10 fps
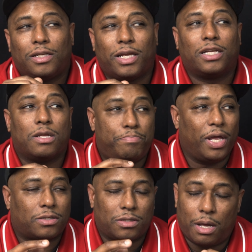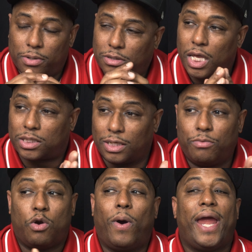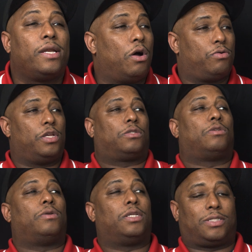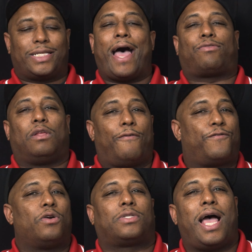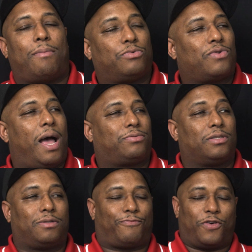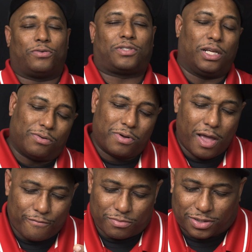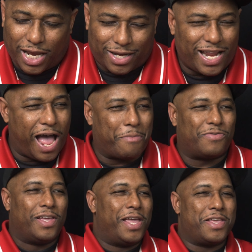She's a bitch is number six. And then we waiting on this. You know, this is after the first album drops. This is the first single from the second album.